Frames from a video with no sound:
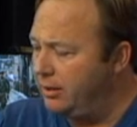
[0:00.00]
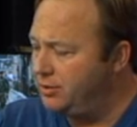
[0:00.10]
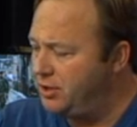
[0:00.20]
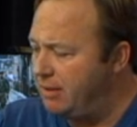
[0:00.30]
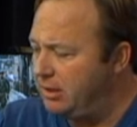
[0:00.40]

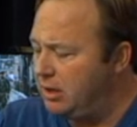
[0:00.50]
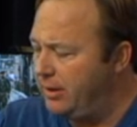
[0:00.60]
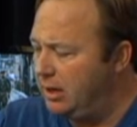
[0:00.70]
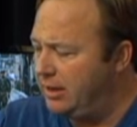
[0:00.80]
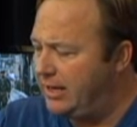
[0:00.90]
summit
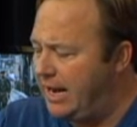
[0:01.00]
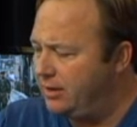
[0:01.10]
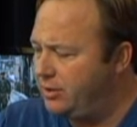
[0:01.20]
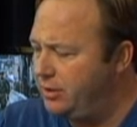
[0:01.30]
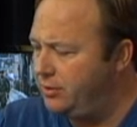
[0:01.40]
going on in
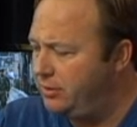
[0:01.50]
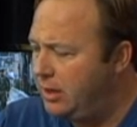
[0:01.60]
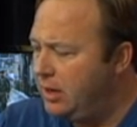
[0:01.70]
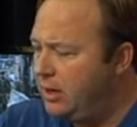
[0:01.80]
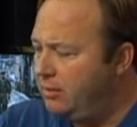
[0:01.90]
Cancun,
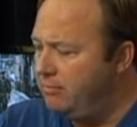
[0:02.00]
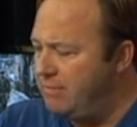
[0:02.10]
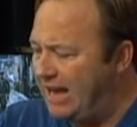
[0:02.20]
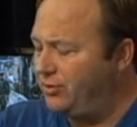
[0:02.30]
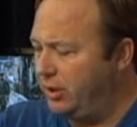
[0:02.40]

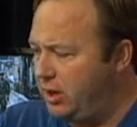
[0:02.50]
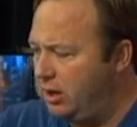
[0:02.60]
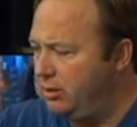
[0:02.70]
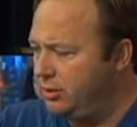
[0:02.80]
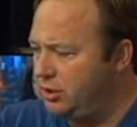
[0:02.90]

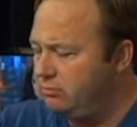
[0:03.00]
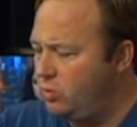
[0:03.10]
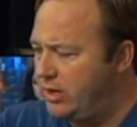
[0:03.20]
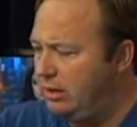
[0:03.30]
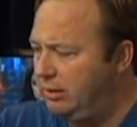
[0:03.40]
Mexico. There's some
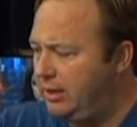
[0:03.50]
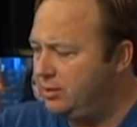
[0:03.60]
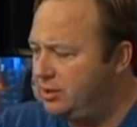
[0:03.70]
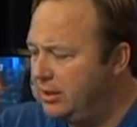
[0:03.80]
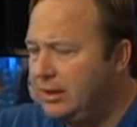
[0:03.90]

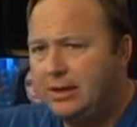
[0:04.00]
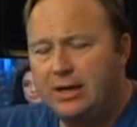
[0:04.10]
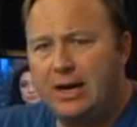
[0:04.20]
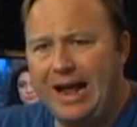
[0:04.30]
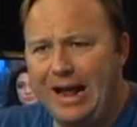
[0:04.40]
WikiLeaks
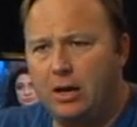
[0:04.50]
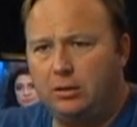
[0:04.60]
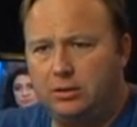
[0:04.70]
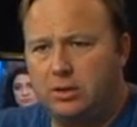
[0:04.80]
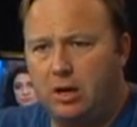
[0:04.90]

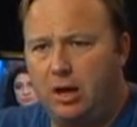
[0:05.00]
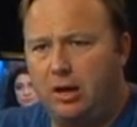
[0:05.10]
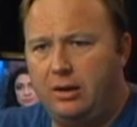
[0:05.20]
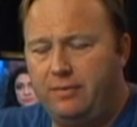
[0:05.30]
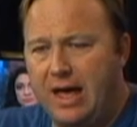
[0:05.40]
angles
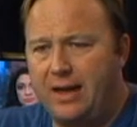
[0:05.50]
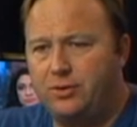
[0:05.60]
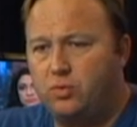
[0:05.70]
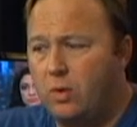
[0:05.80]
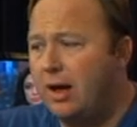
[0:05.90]
on that
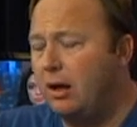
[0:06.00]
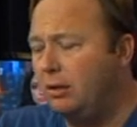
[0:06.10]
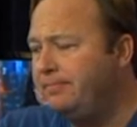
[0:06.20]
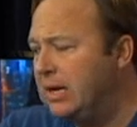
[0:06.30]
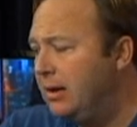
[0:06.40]
as well.